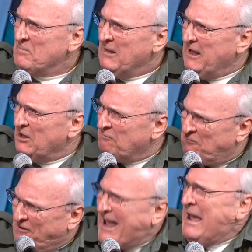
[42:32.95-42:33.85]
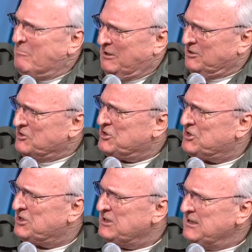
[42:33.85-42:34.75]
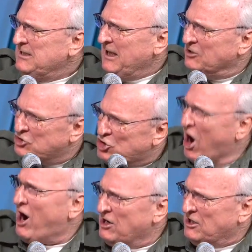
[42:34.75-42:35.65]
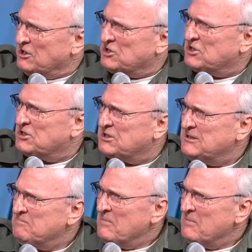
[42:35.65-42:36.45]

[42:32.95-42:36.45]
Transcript: and famines and darkness